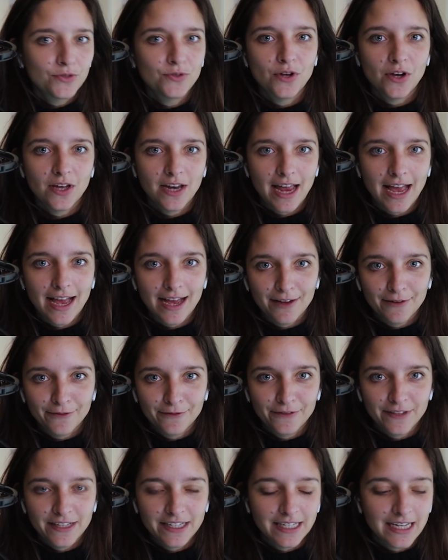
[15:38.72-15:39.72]
we do not
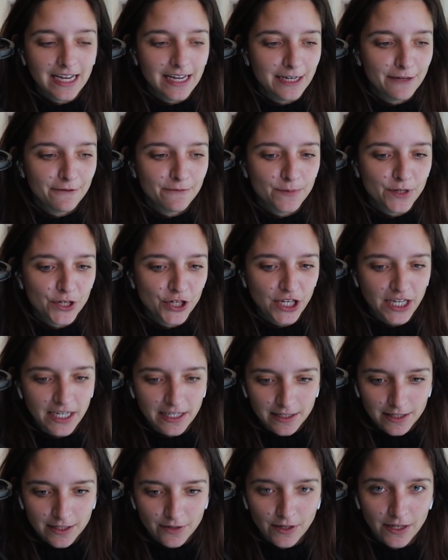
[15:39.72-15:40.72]
have these kind of
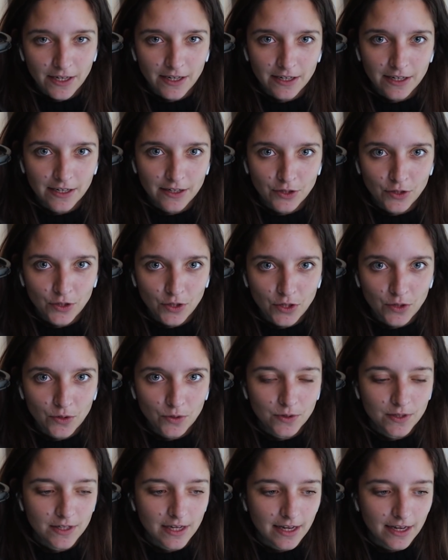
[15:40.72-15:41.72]
machines eh, to
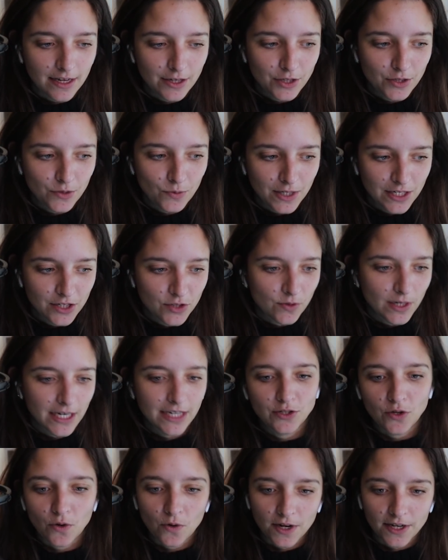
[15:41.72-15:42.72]
use uh, to
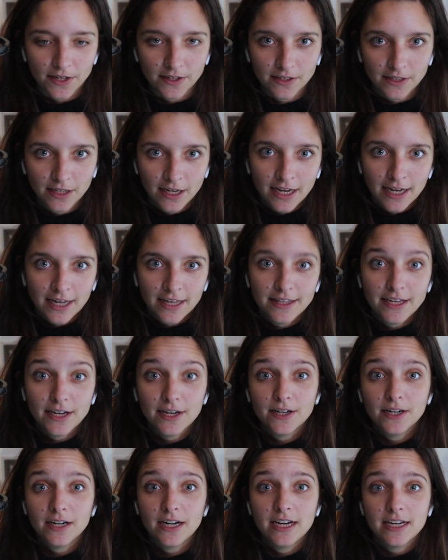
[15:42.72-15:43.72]
extract oil,
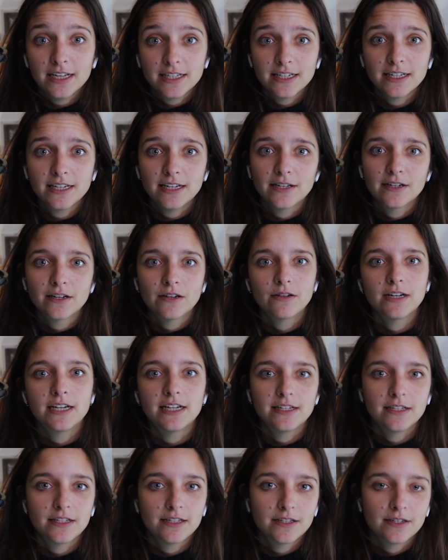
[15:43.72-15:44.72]
there is an
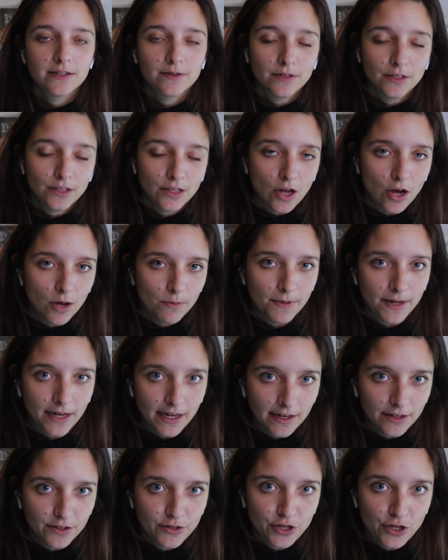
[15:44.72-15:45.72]
increased
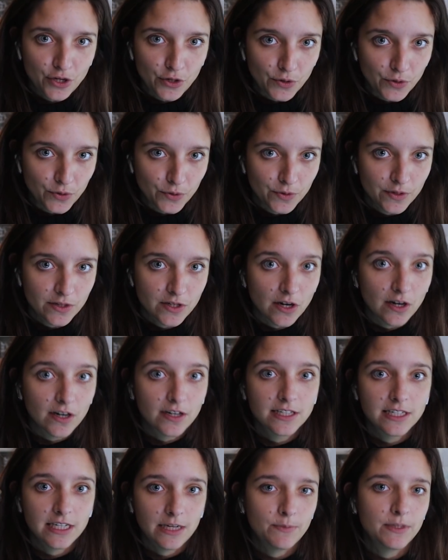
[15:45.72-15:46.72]
lobbying to
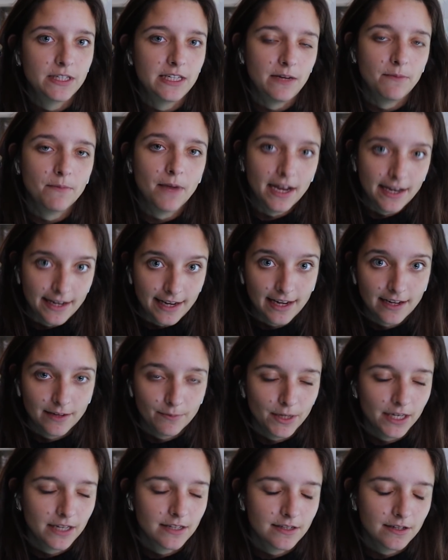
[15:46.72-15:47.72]
start deep sea
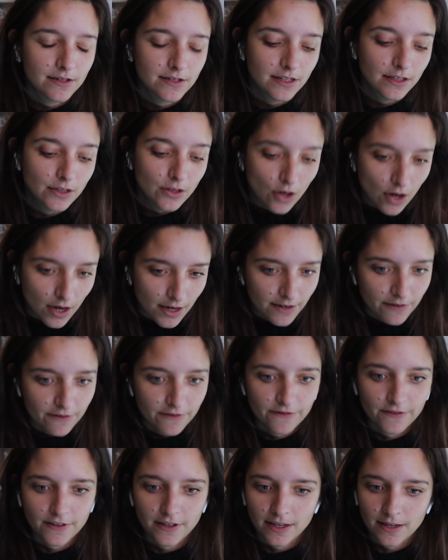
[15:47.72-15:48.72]
mining because there's a lot
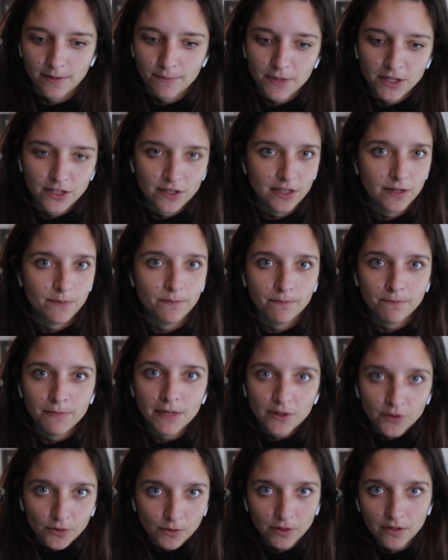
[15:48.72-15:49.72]
of uh,
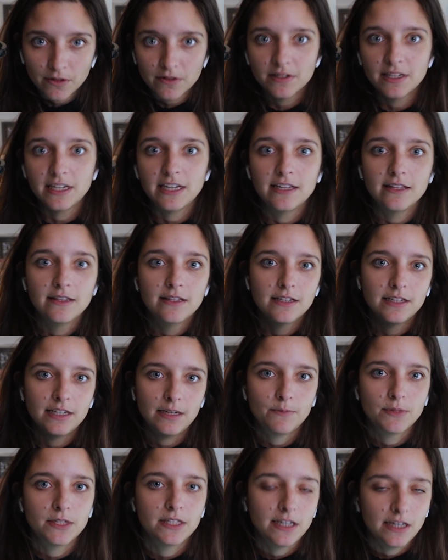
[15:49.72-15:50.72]
minerals in the
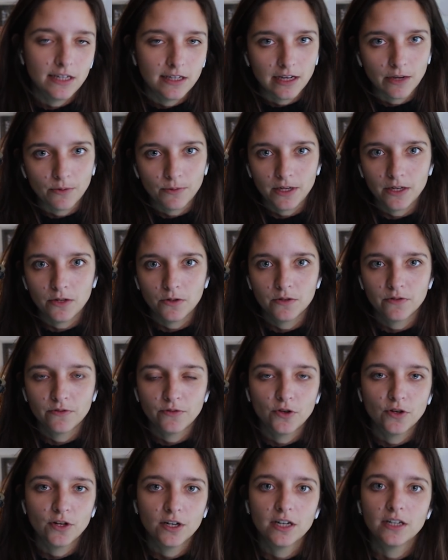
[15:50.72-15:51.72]
deep sea that we use
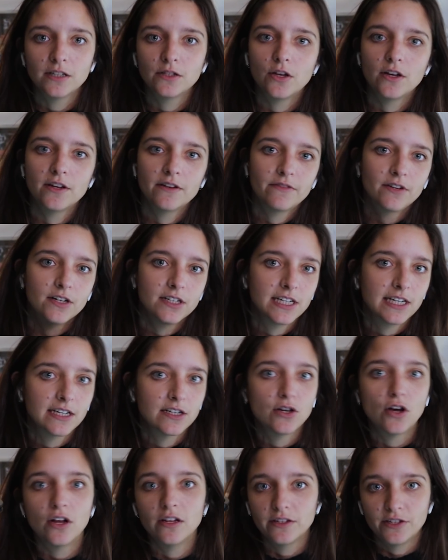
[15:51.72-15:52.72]
for a lot of our
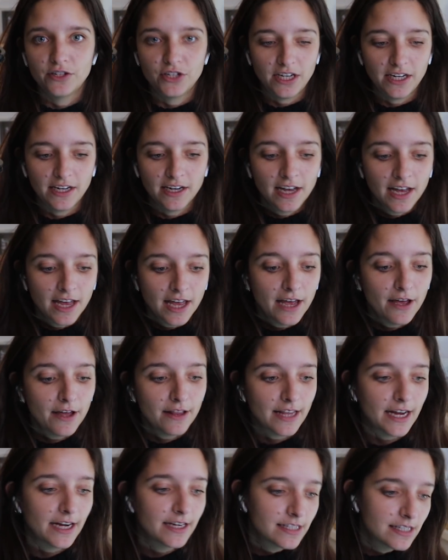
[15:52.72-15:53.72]
technology,
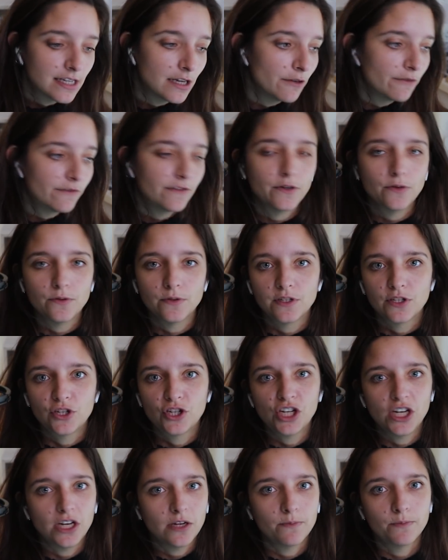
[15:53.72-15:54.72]
like cell phones,
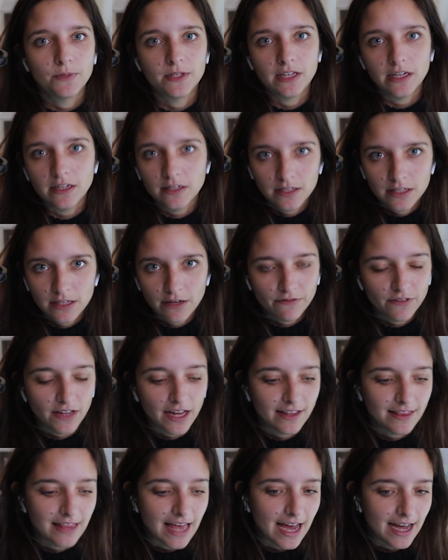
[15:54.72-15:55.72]
chips, and stuff
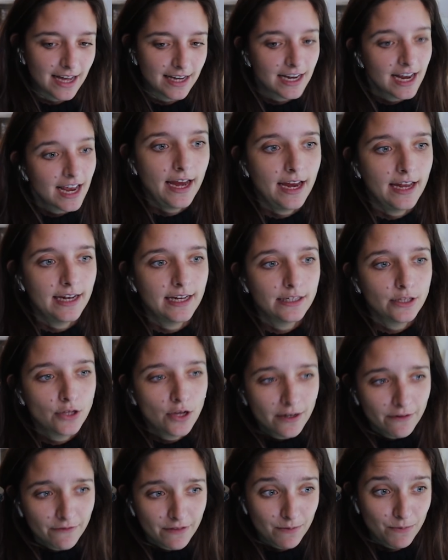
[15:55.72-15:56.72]
like that. And a
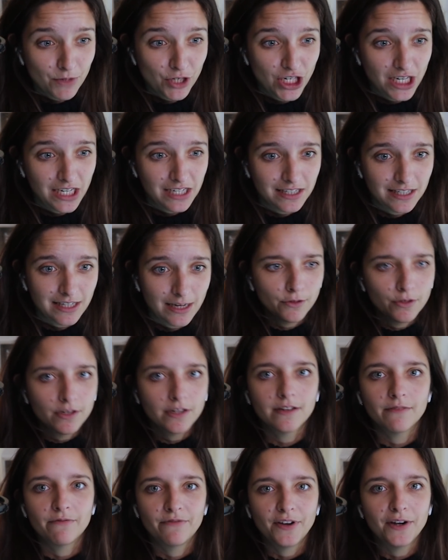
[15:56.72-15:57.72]
lot of the machines
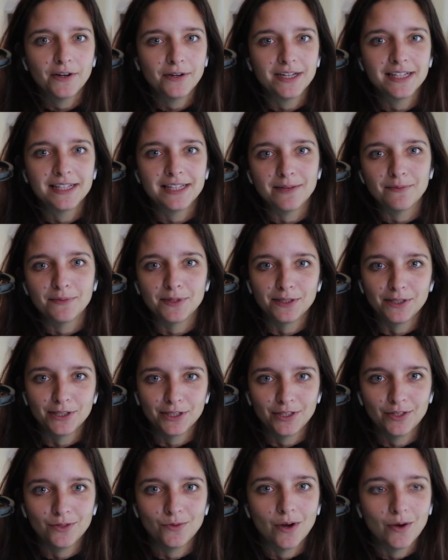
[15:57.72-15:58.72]
look very
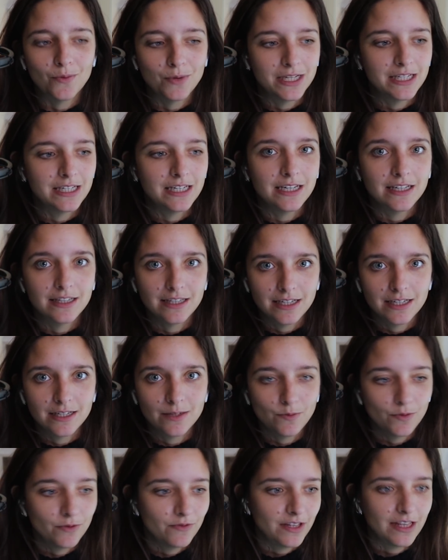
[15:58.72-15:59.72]
similar to what we see in
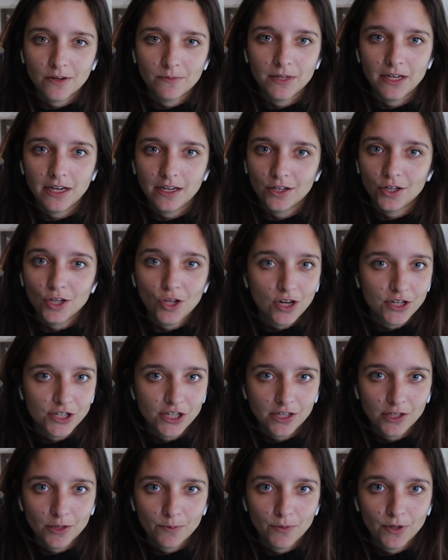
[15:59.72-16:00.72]
this movie from an
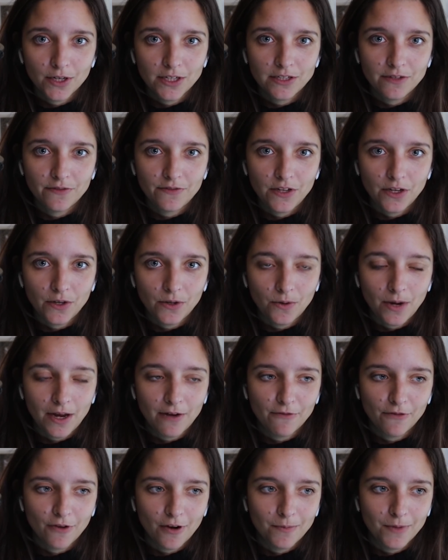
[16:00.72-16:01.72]
ecological point of view
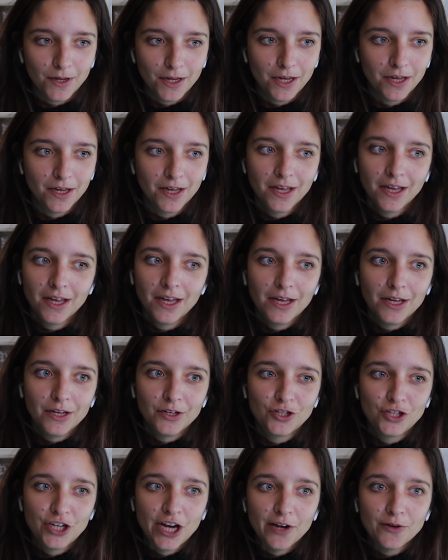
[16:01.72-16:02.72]
and from a
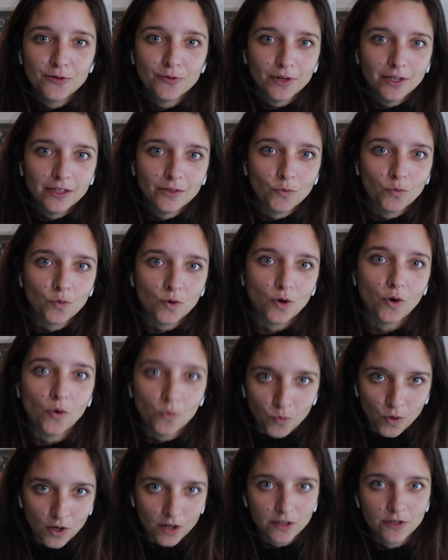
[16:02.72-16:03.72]
general
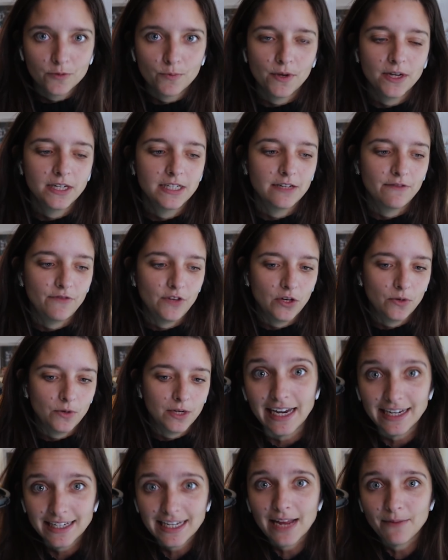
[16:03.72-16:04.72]
world point of view,
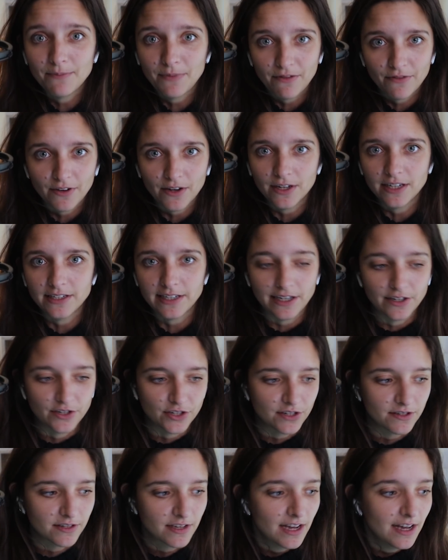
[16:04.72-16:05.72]
it can be very
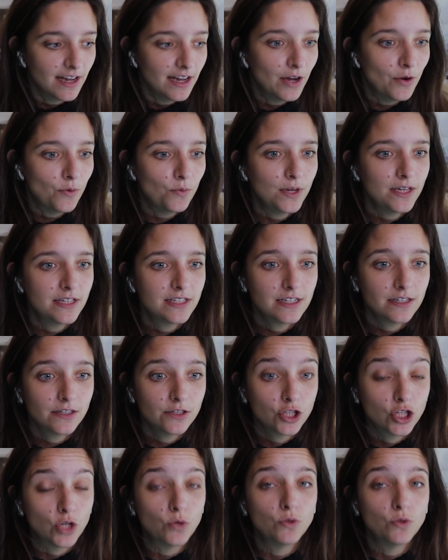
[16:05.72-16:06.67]
dangerous. We still